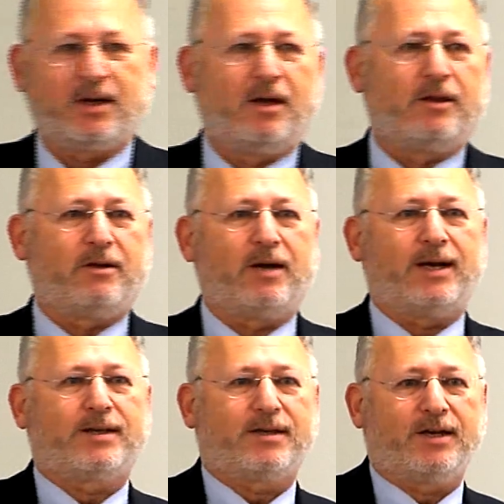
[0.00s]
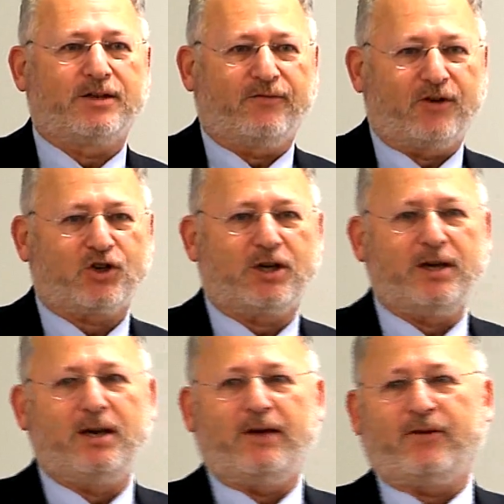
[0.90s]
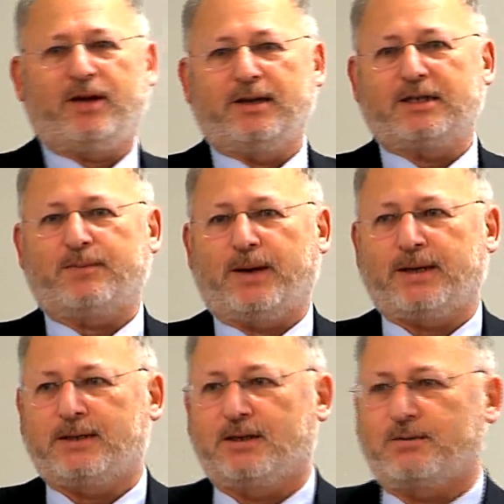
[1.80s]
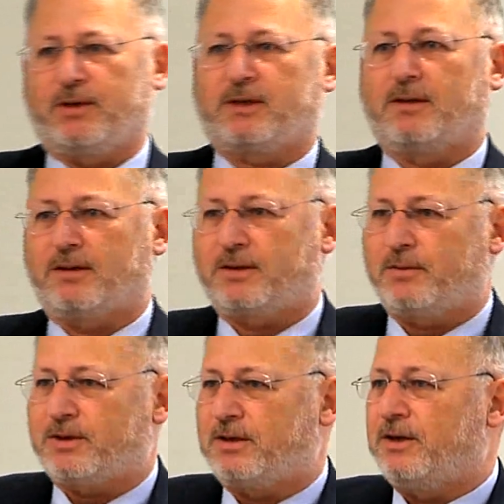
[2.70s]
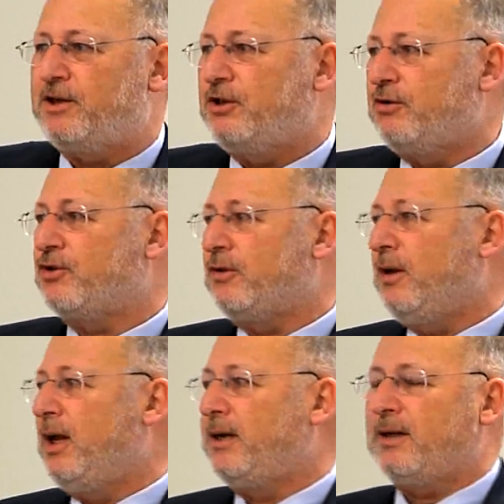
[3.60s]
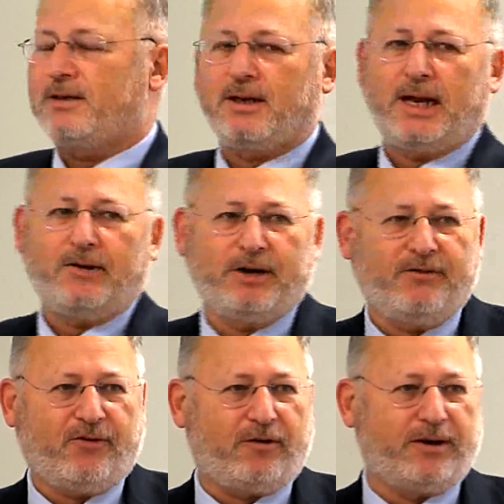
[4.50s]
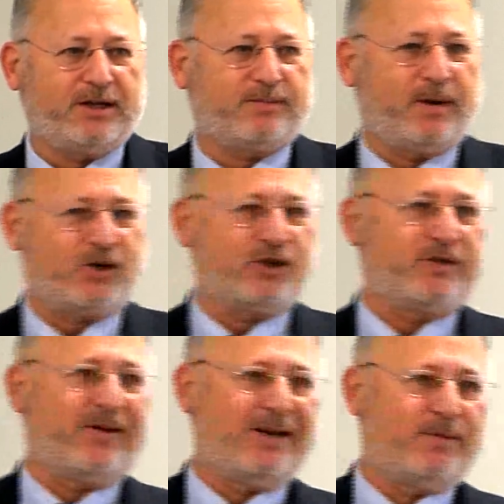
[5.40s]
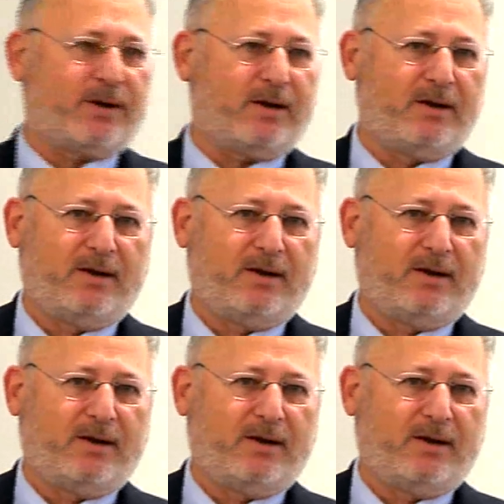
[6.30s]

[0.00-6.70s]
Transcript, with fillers: The United States officially never inspects in Switzerland. Switzerland is neutral, doesn't allow any foreign inspections of anybody.